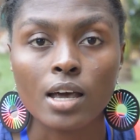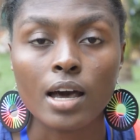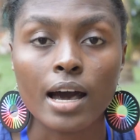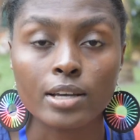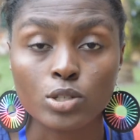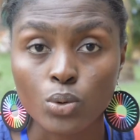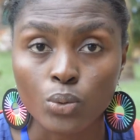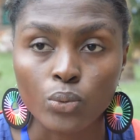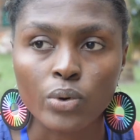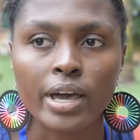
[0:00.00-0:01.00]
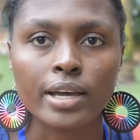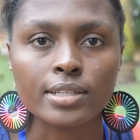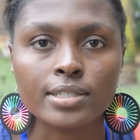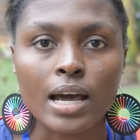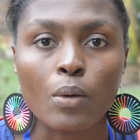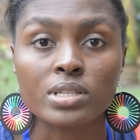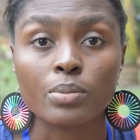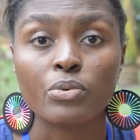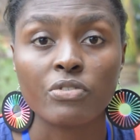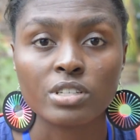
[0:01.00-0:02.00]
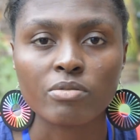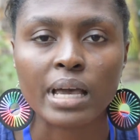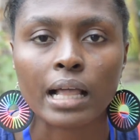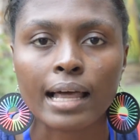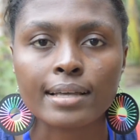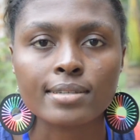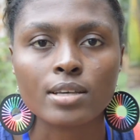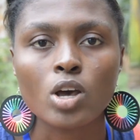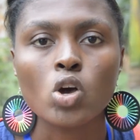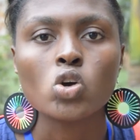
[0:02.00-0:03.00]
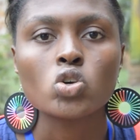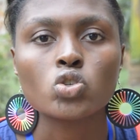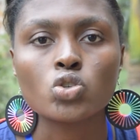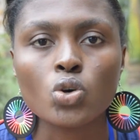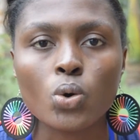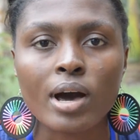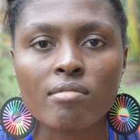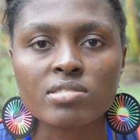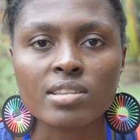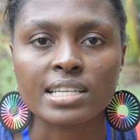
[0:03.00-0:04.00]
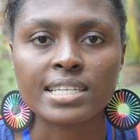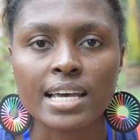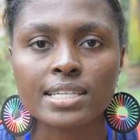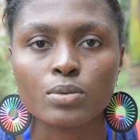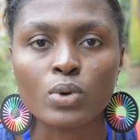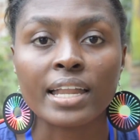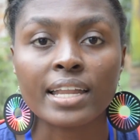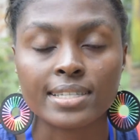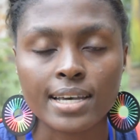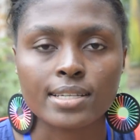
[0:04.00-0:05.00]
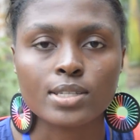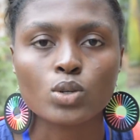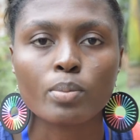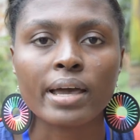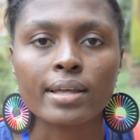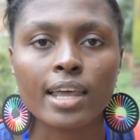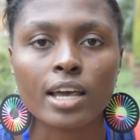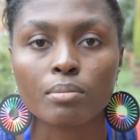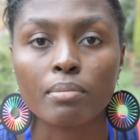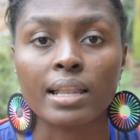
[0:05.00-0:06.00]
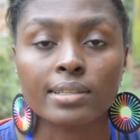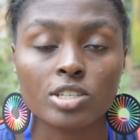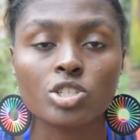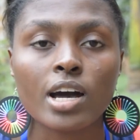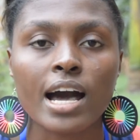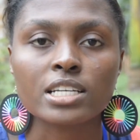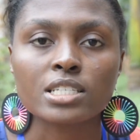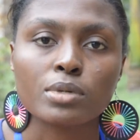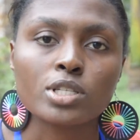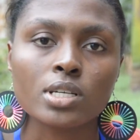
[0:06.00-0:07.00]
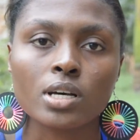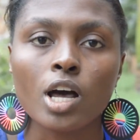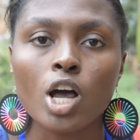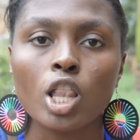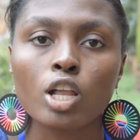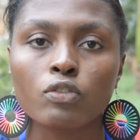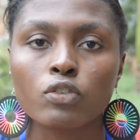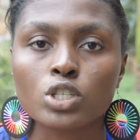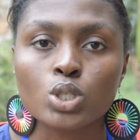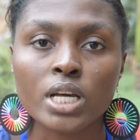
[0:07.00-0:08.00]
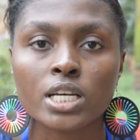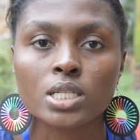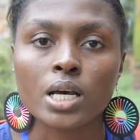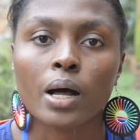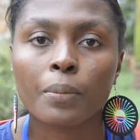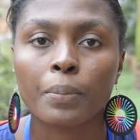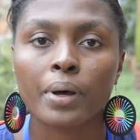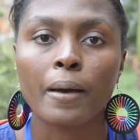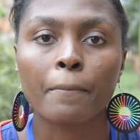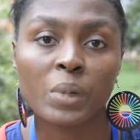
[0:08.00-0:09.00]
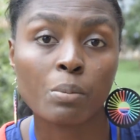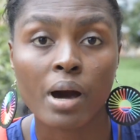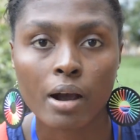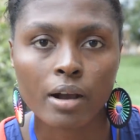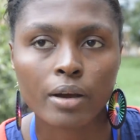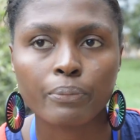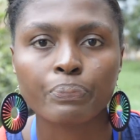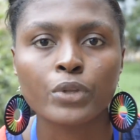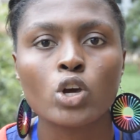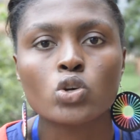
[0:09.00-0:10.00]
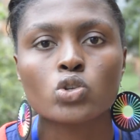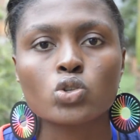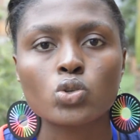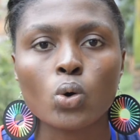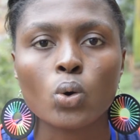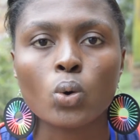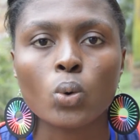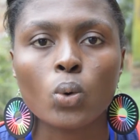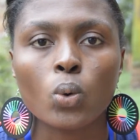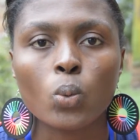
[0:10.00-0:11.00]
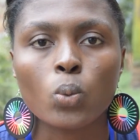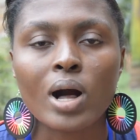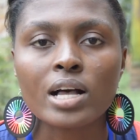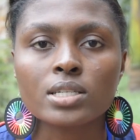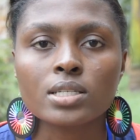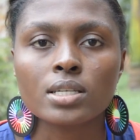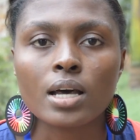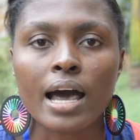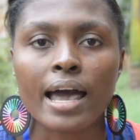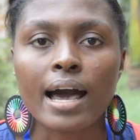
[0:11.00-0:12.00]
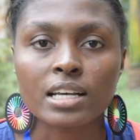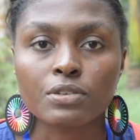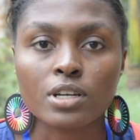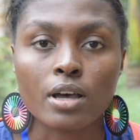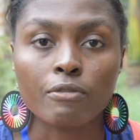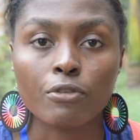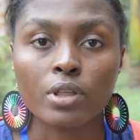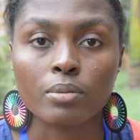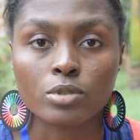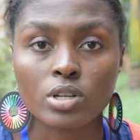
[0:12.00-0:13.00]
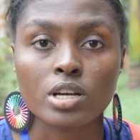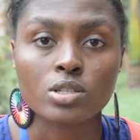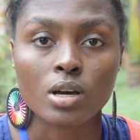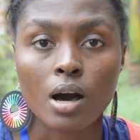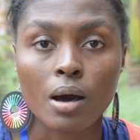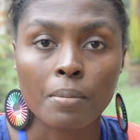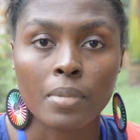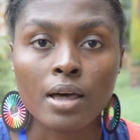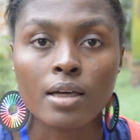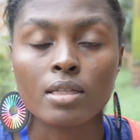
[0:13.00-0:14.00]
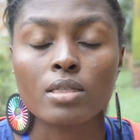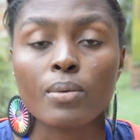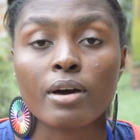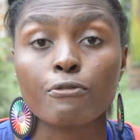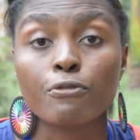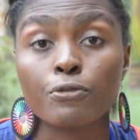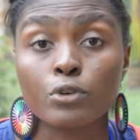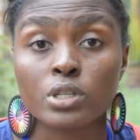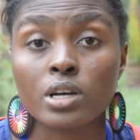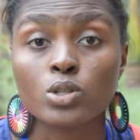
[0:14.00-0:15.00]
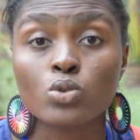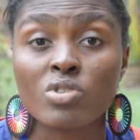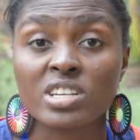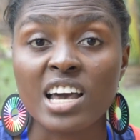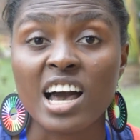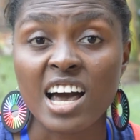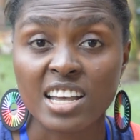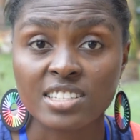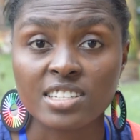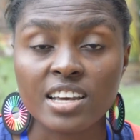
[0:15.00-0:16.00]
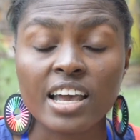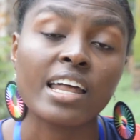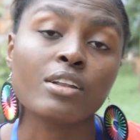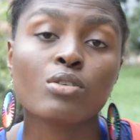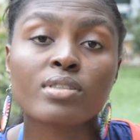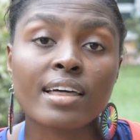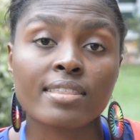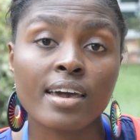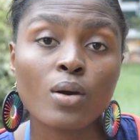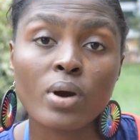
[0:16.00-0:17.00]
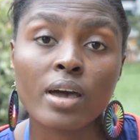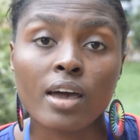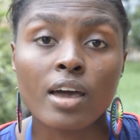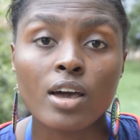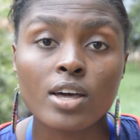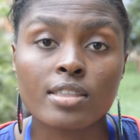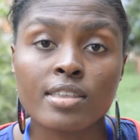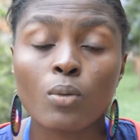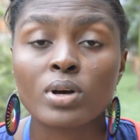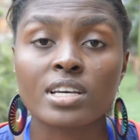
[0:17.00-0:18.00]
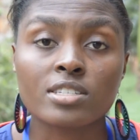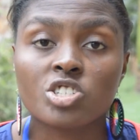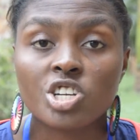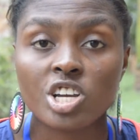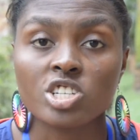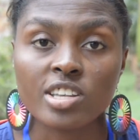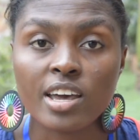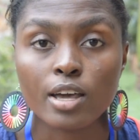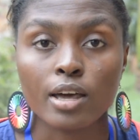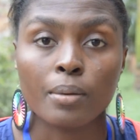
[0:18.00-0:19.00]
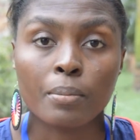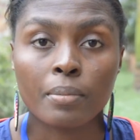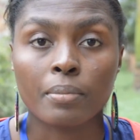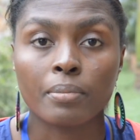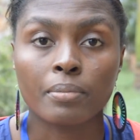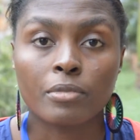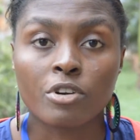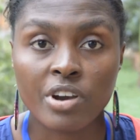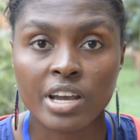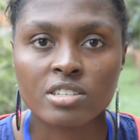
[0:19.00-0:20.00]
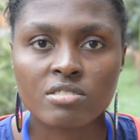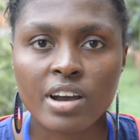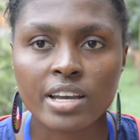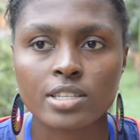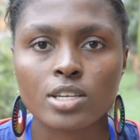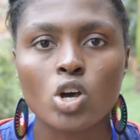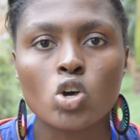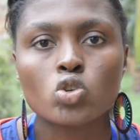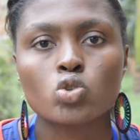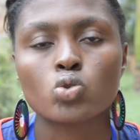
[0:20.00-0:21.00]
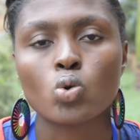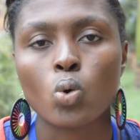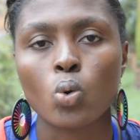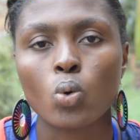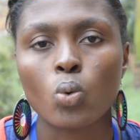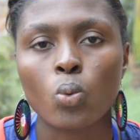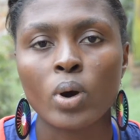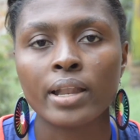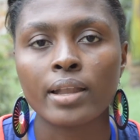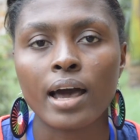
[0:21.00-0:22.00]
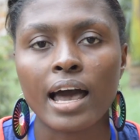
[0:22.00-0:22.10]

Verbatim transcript: high school and I was the prefect of my class. So after the test, we had a test. So my, my teacher asked me to look for students to help me mark. So whilst I asked for, for the students to come, there were a few students who raised their hands, and I knew that they were they wanted to change their um, grades, right? So when